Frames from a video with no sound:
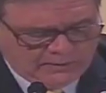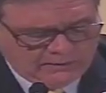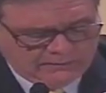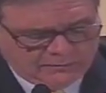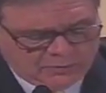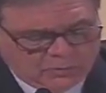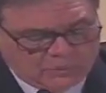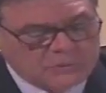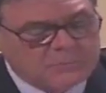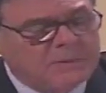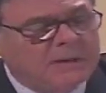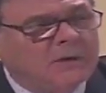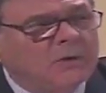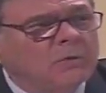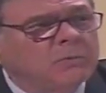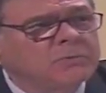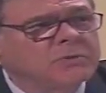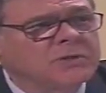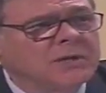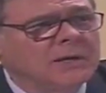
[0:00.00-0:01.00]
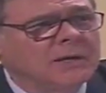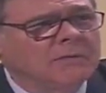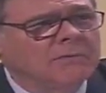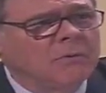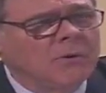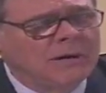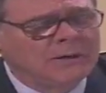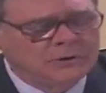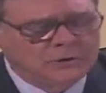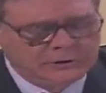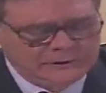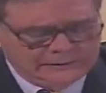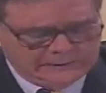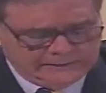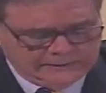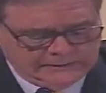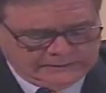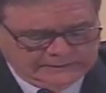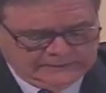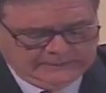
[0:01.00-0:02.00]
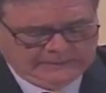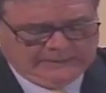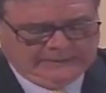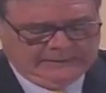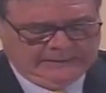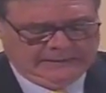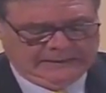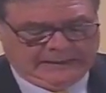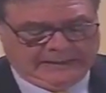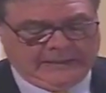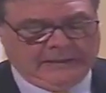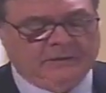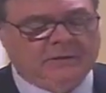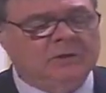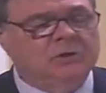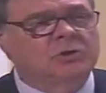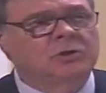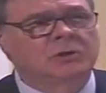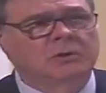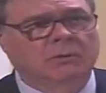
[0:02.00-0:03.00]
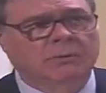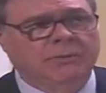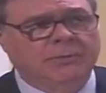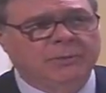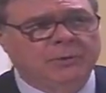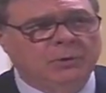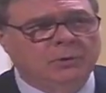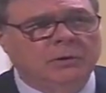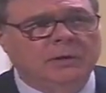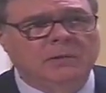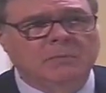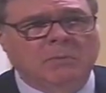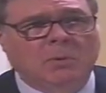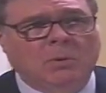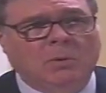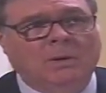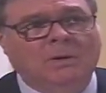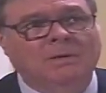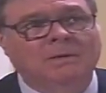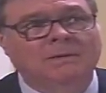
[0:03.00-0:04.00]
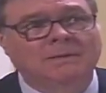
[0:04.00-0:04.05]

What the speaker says: and of course my home state of Washington. An additional 30 more,